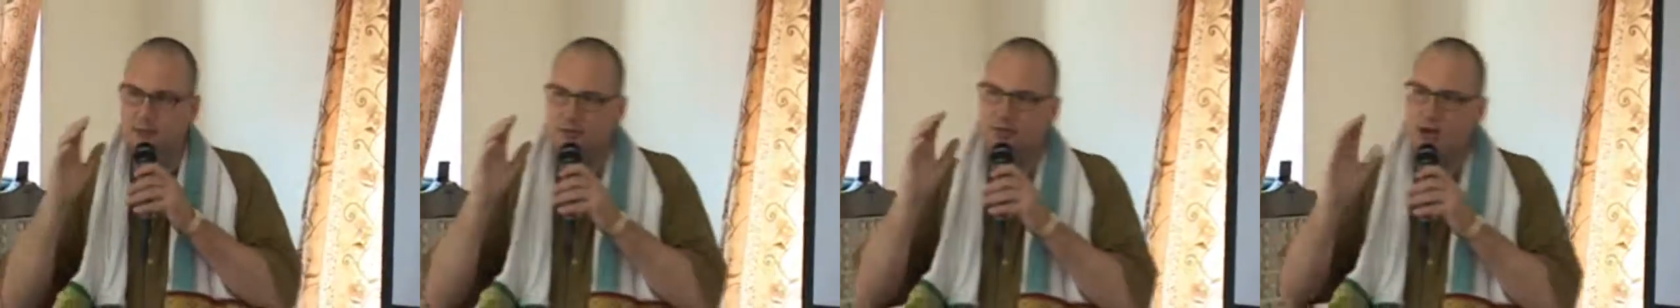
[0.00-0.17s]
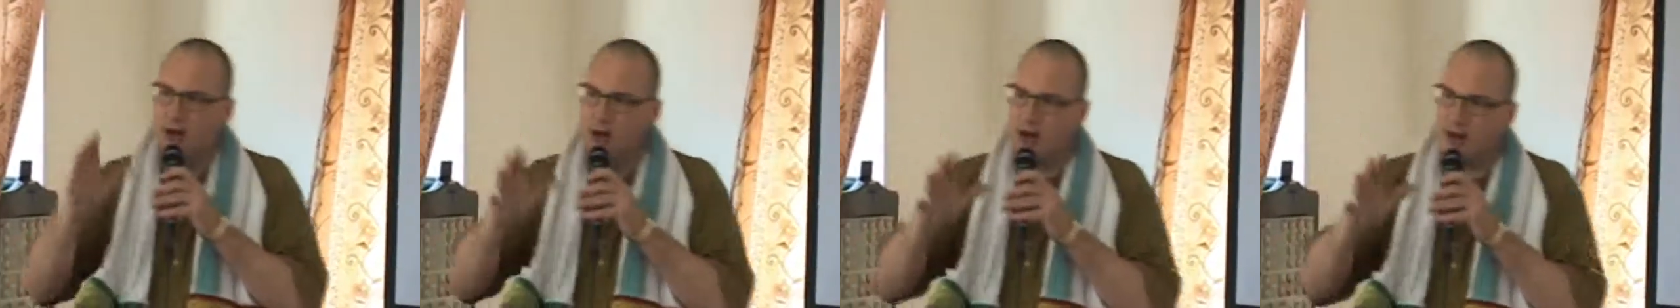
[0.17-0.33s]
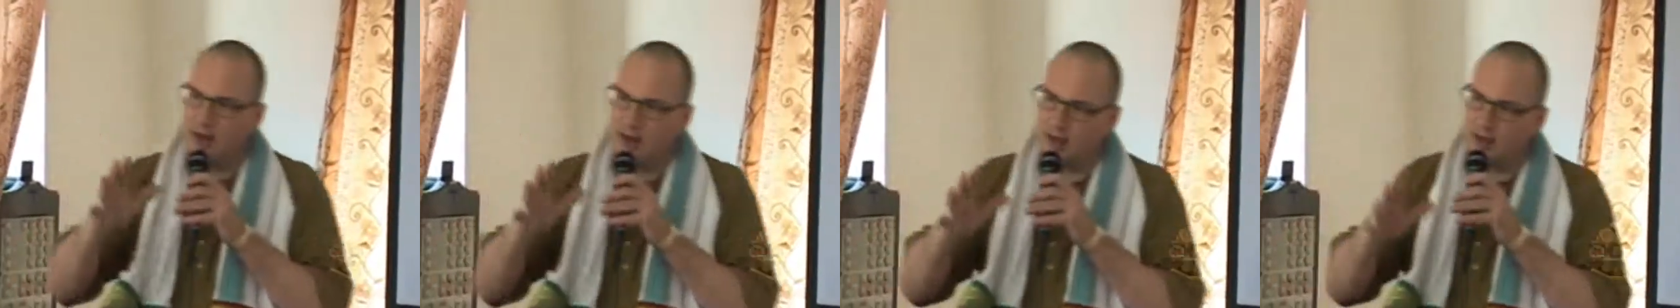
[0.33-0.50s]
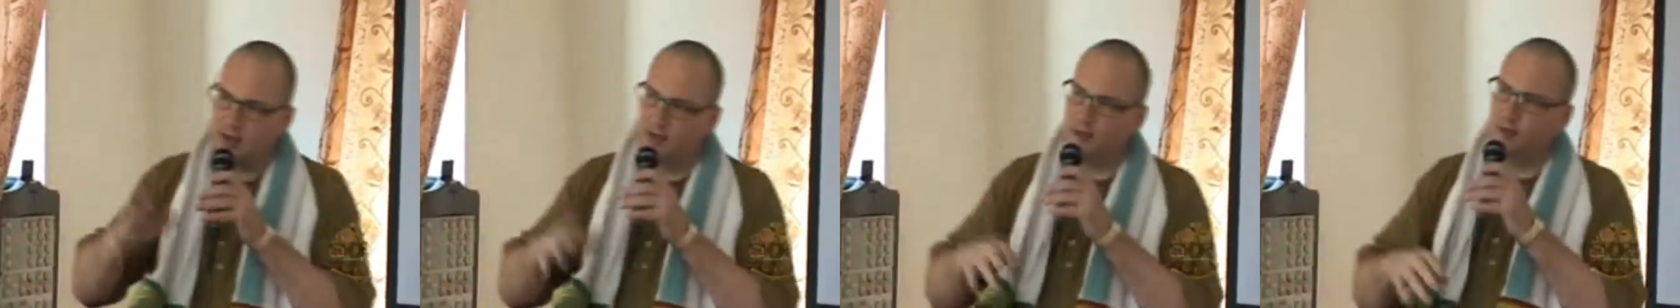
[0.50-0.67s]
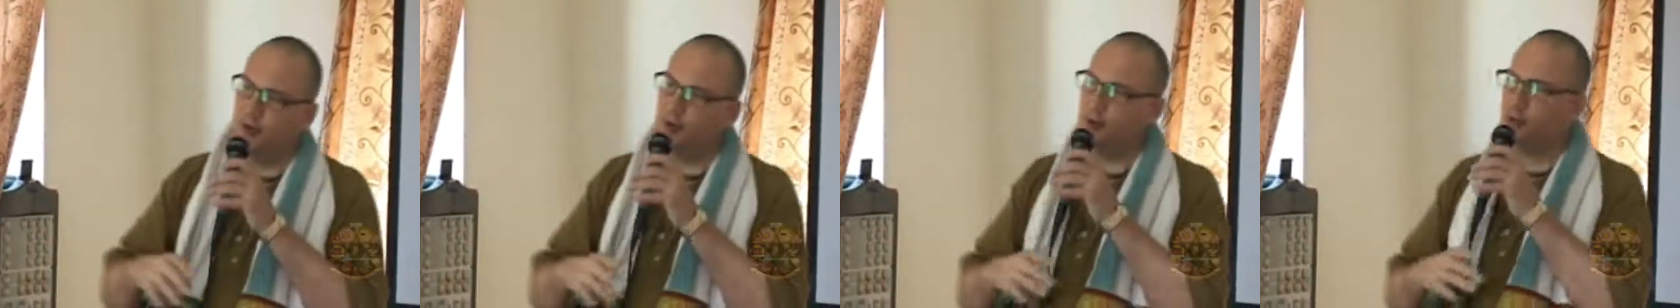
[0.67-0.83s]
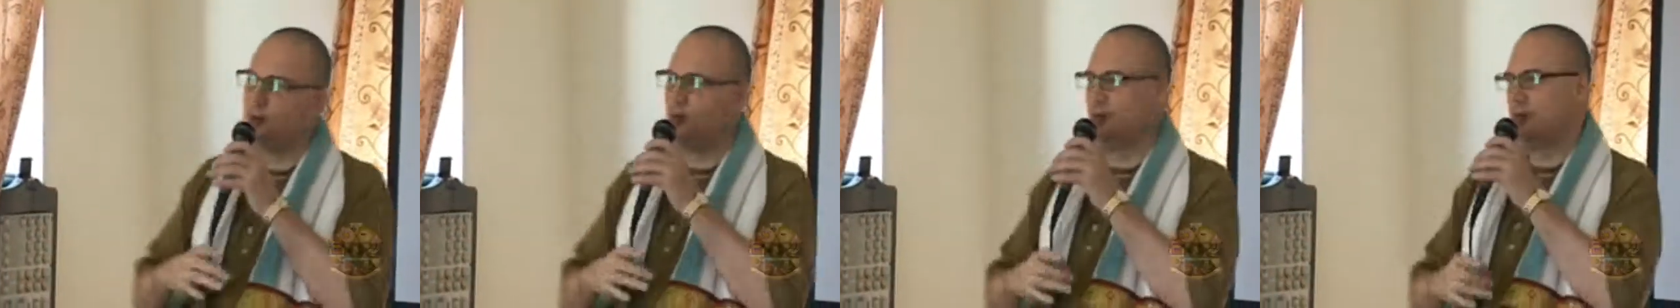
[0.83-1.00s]
dive
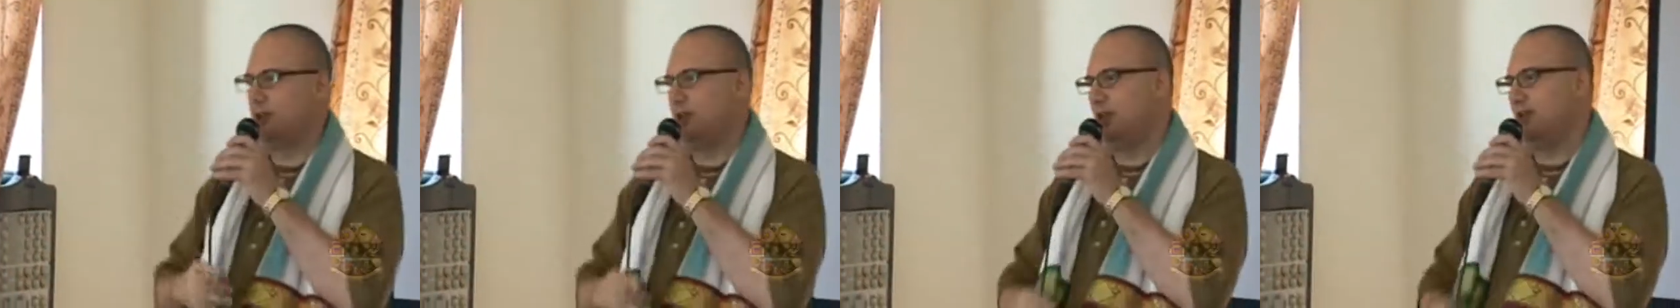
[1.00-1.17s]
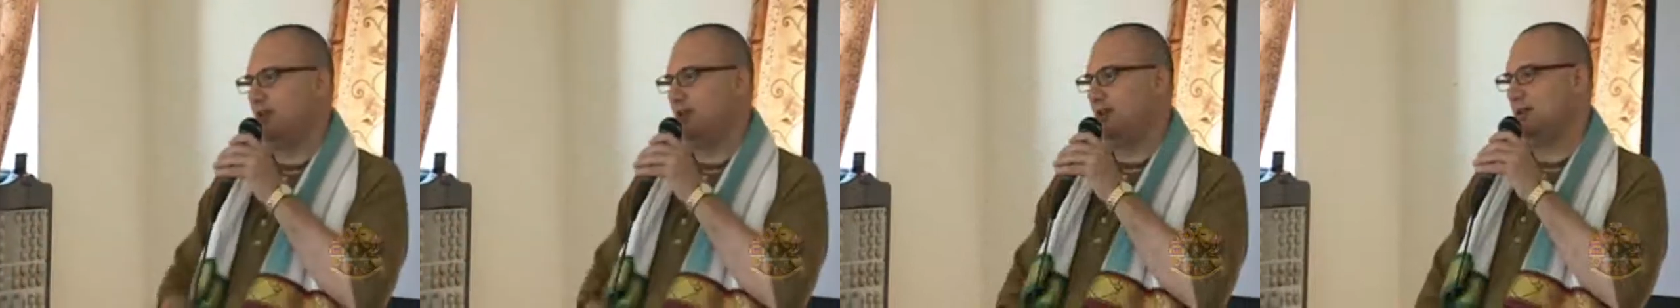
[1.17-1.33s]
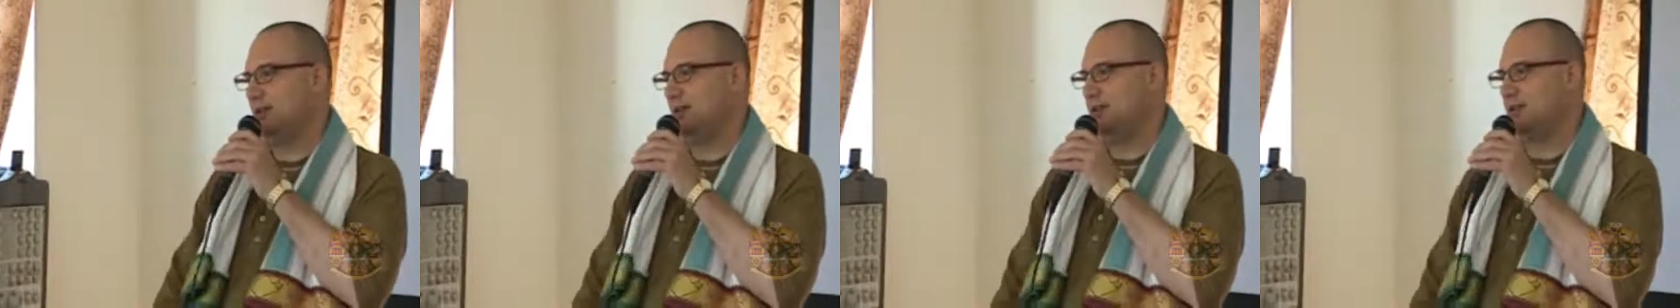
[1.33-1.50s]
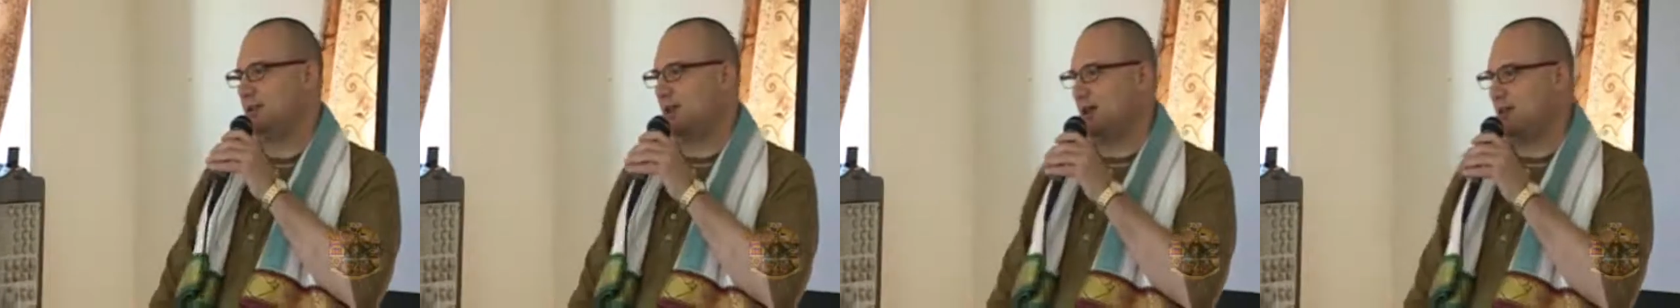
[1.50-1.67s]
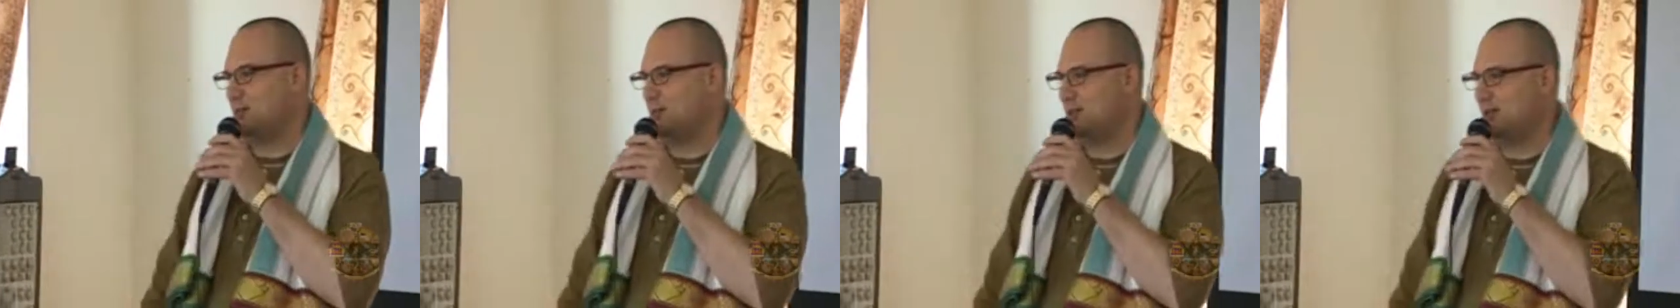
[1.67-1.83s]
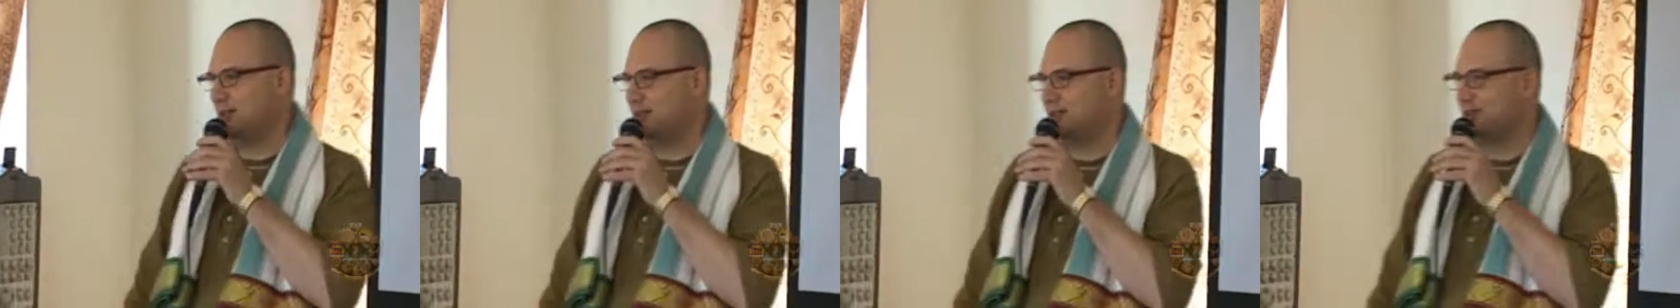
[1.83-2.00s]
into the
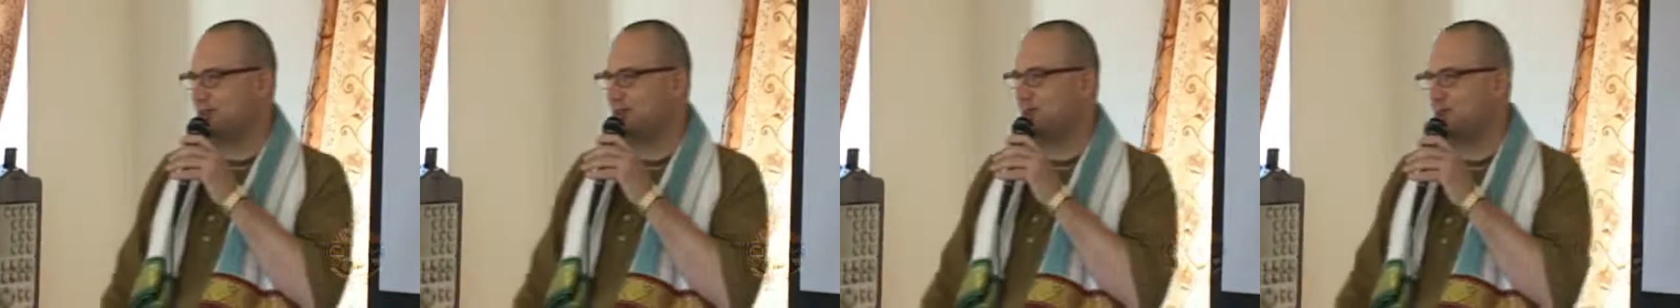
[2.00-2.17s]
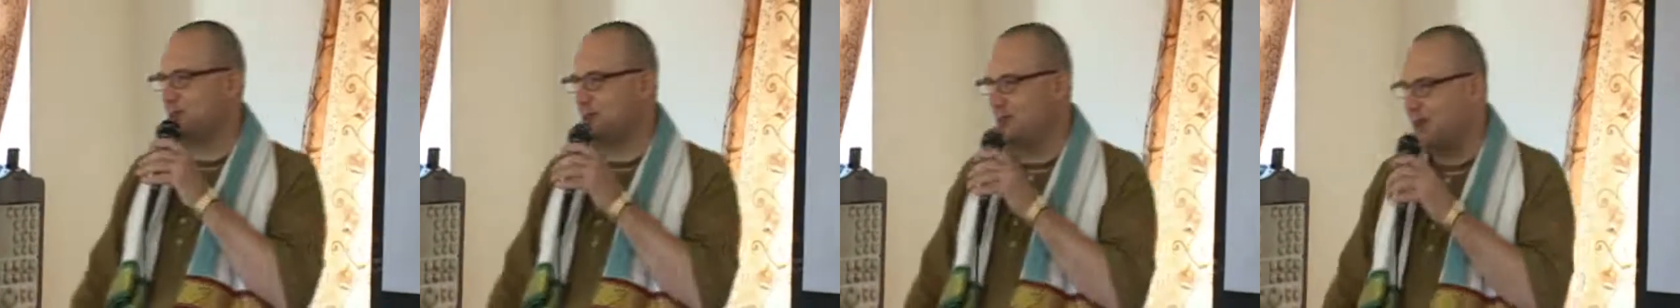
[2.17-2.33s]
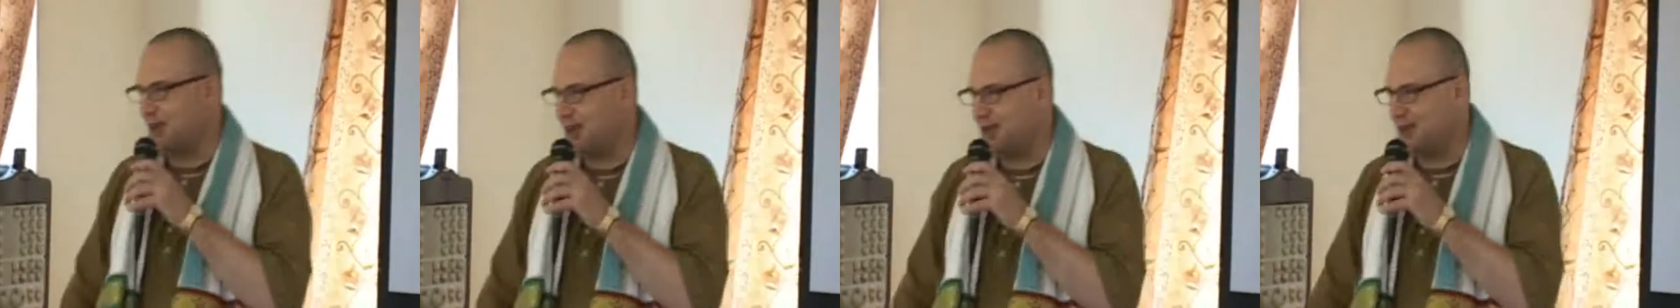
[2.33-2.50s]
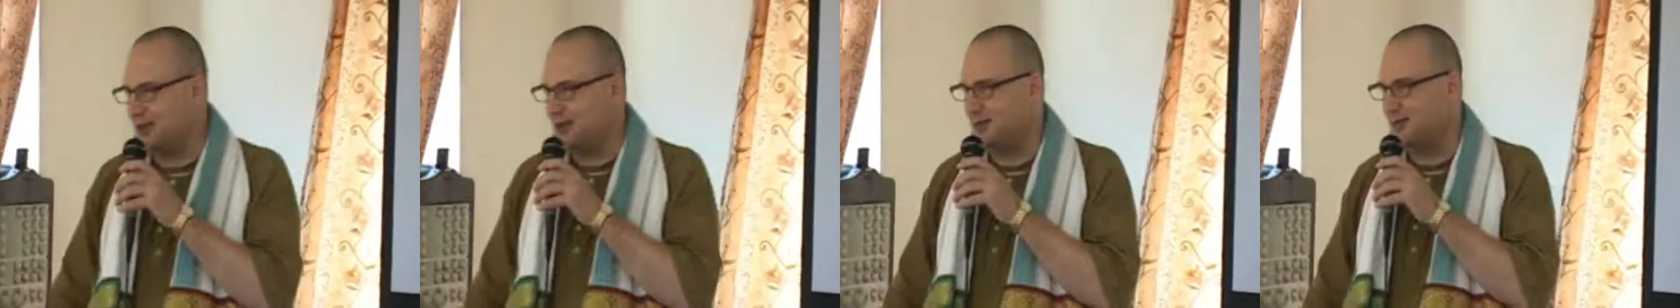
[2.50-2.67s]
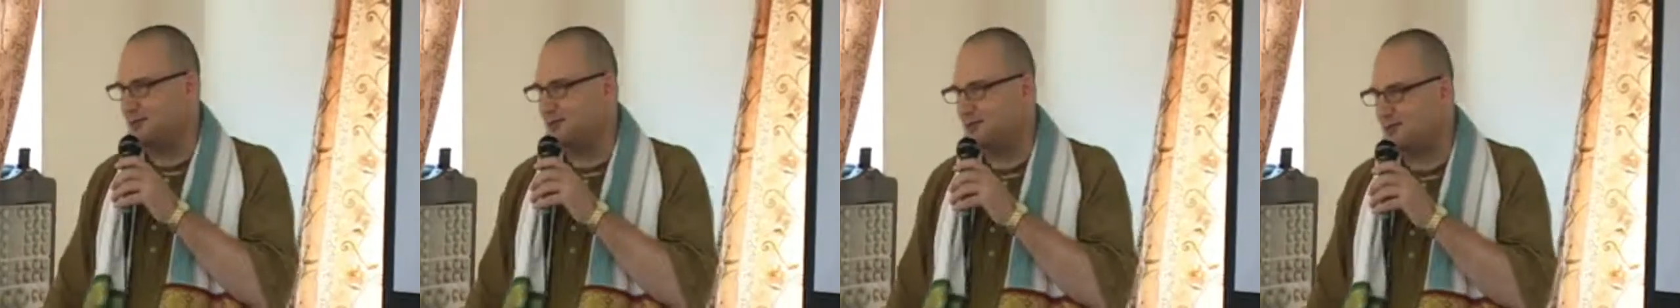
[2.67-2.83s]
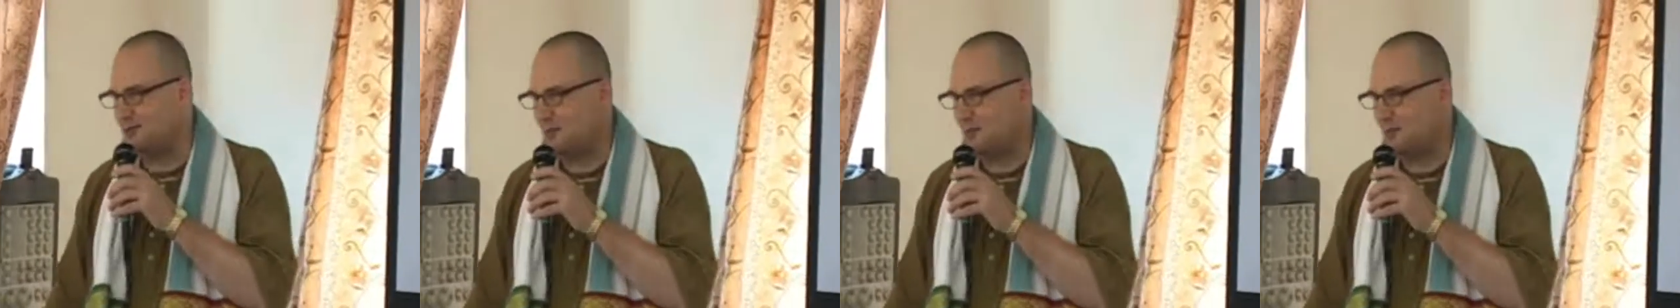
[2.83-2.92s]
subjects of today.